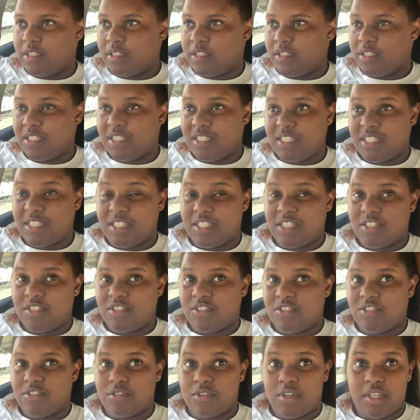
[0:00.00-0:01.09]
to just
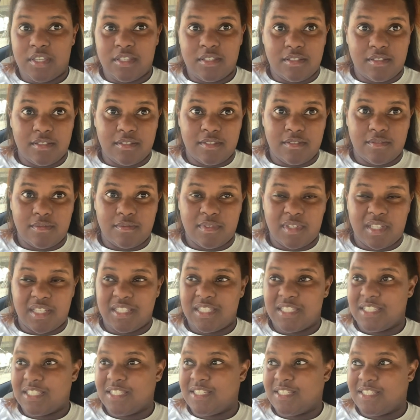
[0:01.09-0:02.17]
trust,
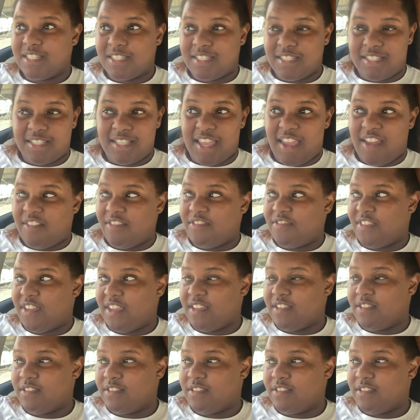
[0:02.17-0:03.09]
to just have faith.